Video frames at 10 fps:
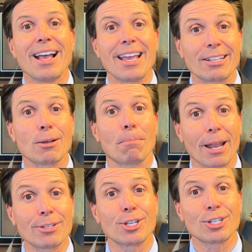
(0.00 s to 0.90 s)
it's a
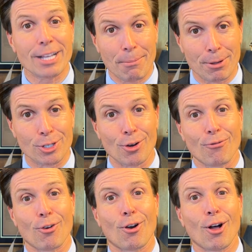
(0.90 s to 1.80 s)
pleasant temperature
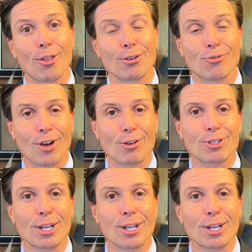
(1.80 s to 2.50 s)
for all those folks